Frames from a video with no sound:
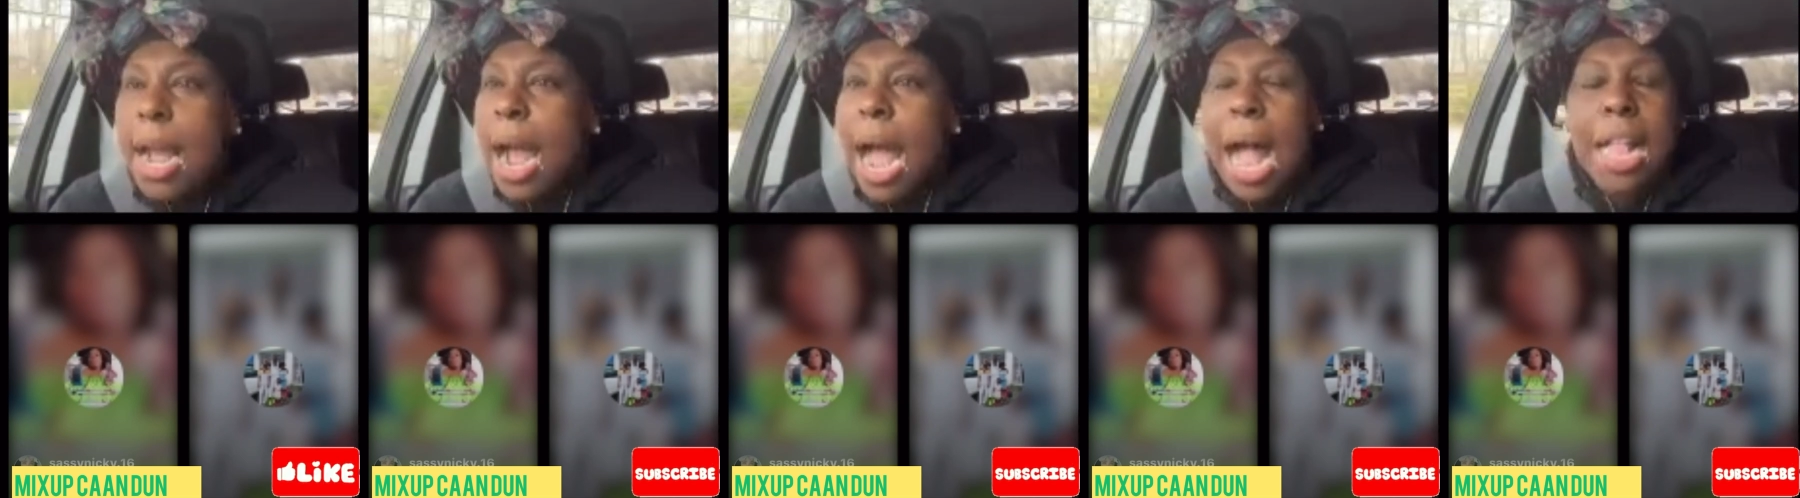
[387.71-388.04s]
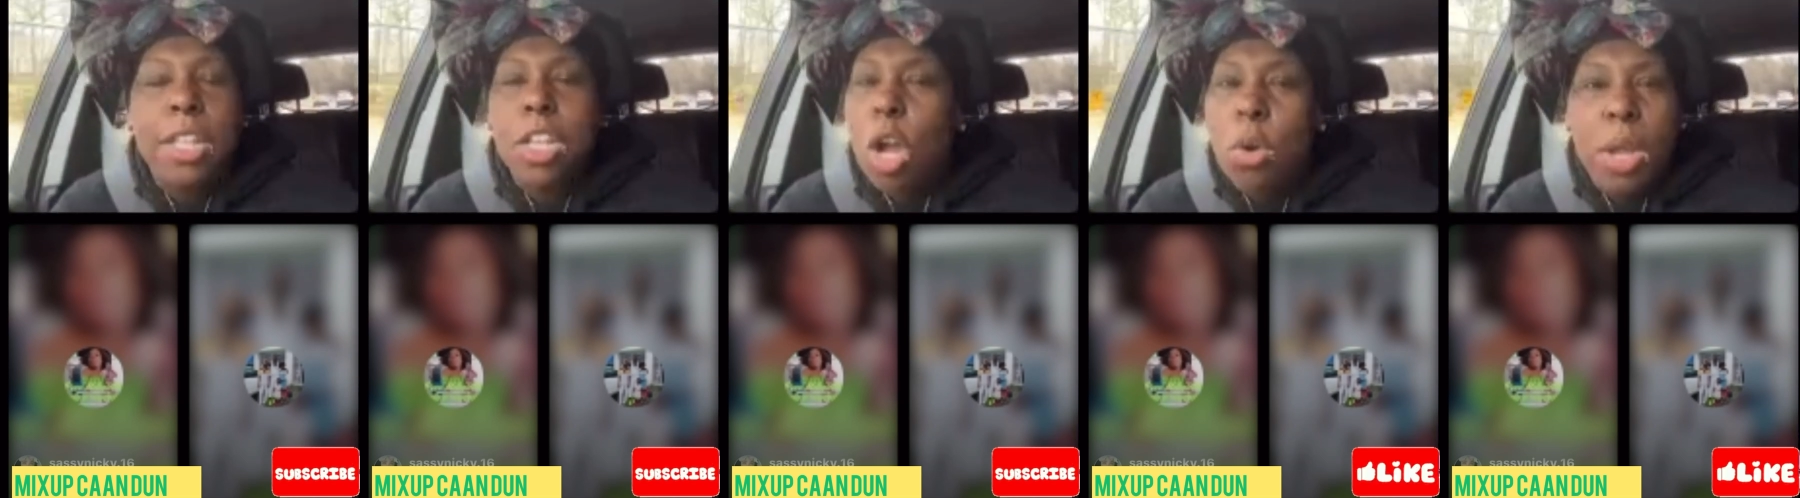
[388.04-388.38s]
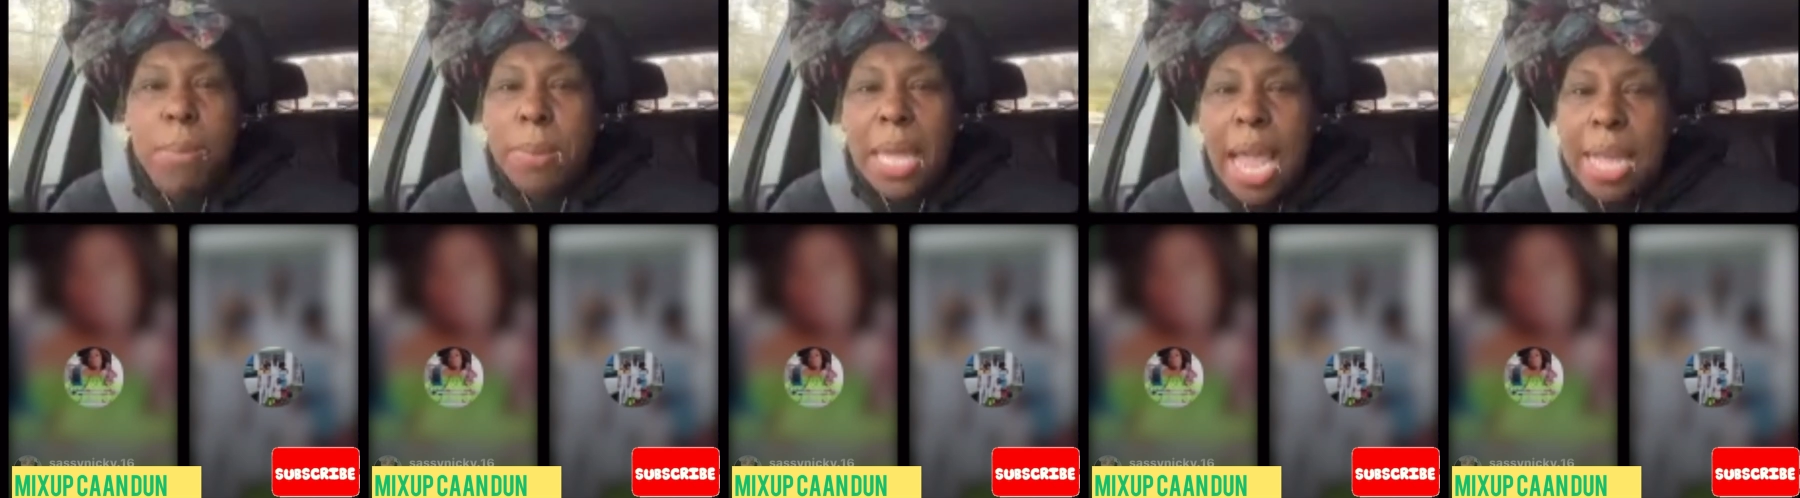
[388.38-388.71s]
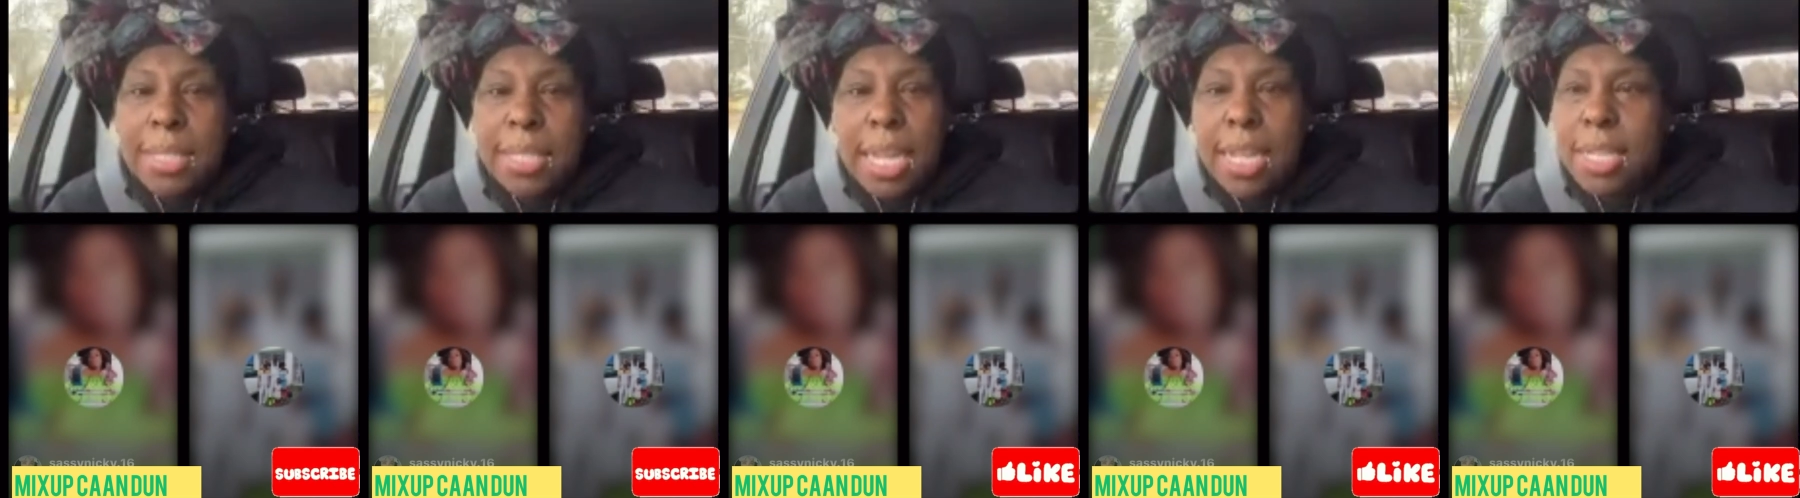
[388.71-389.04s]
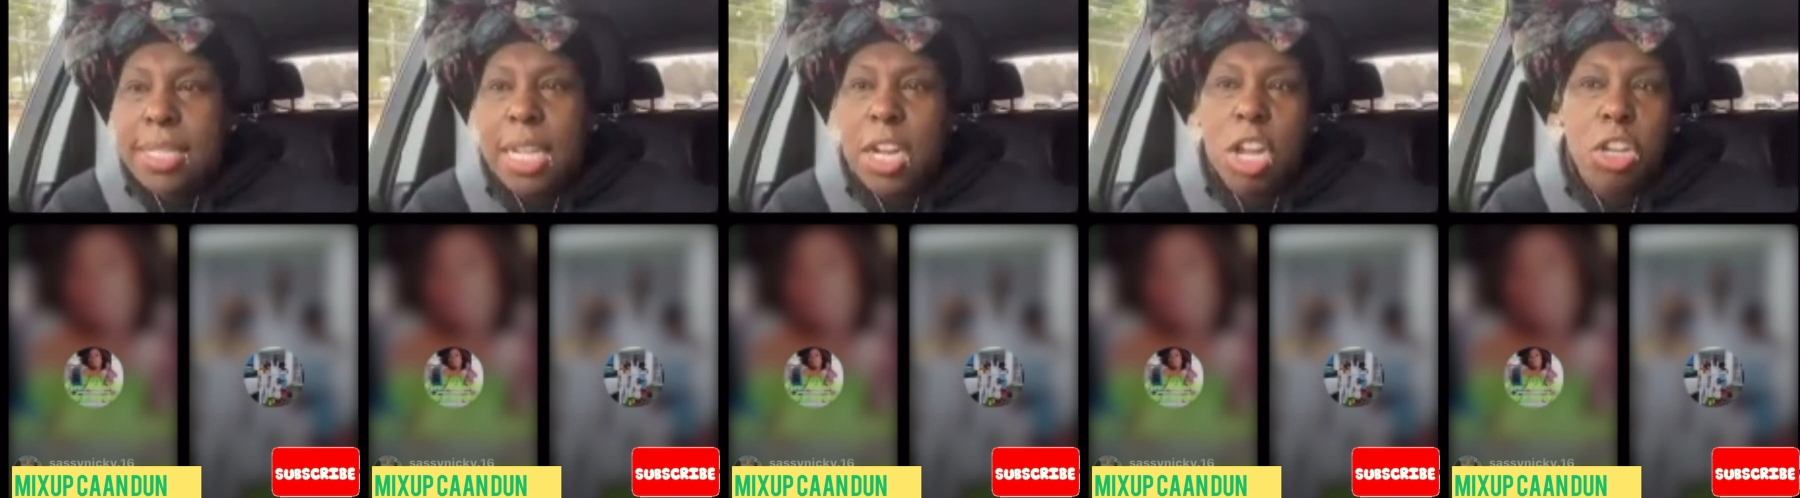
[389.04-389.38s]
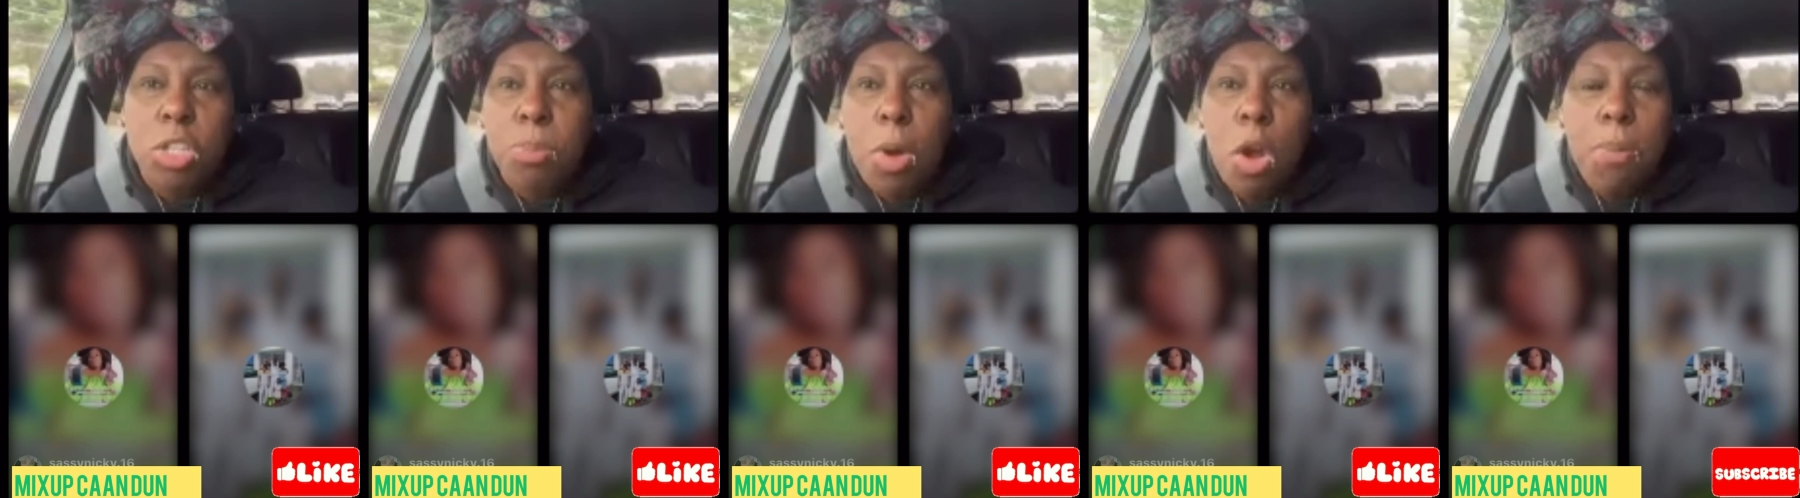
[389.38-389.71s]
I'll know him can't say you say
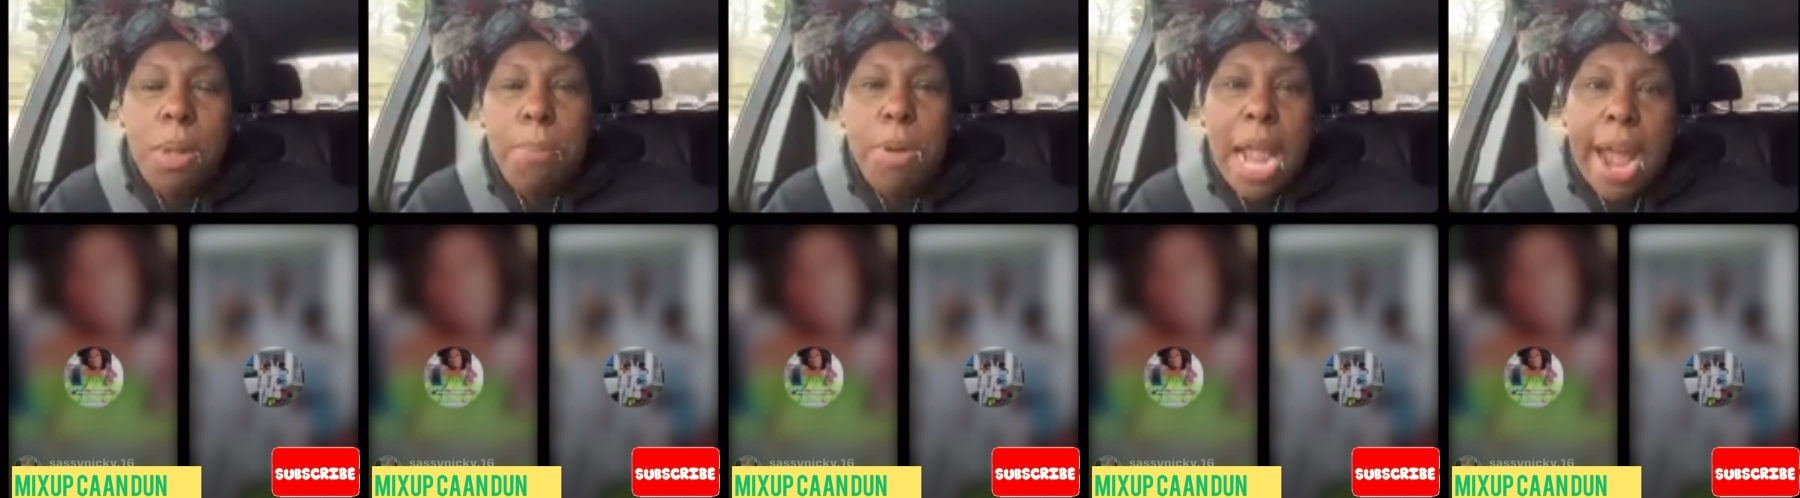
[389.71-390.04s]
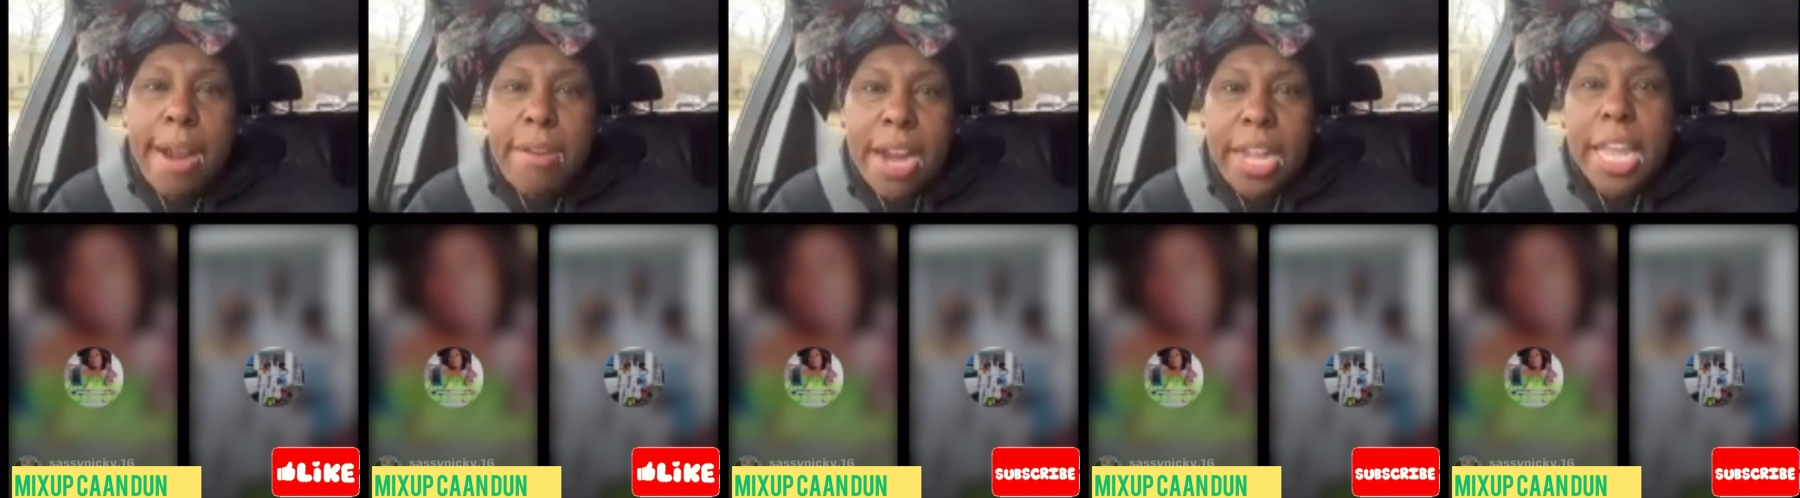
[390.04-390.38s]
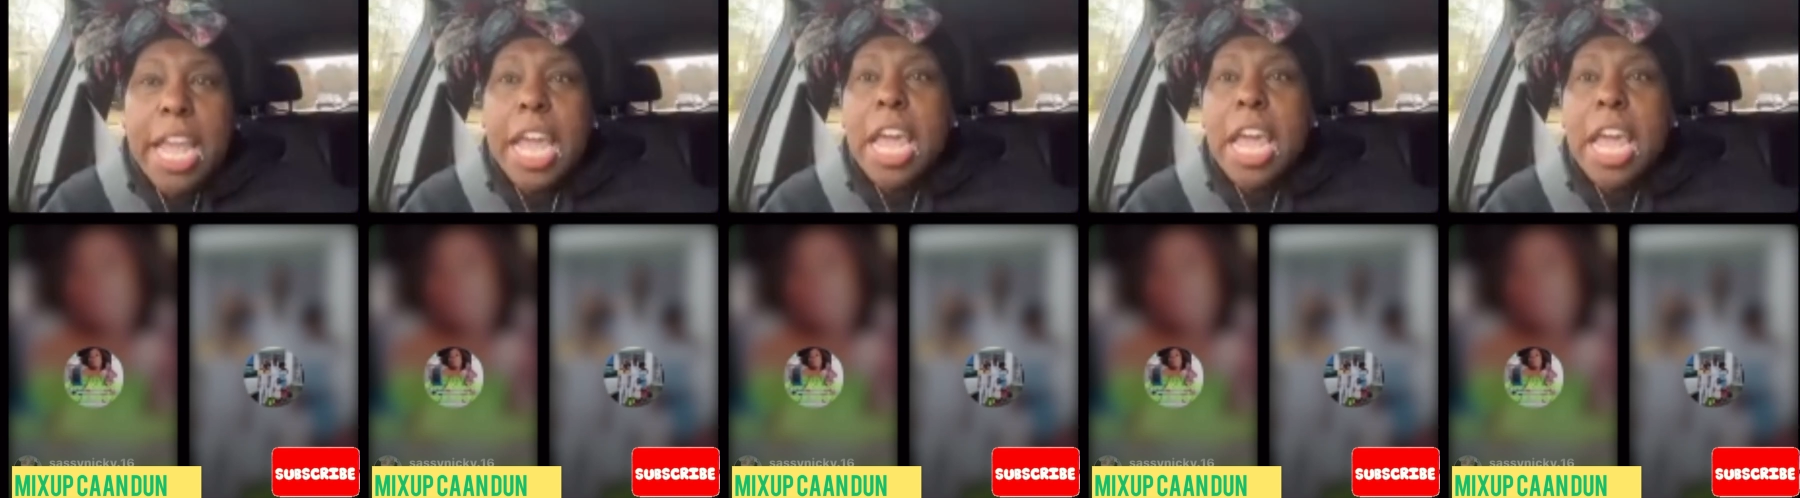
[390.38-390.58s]
nothing about me direct.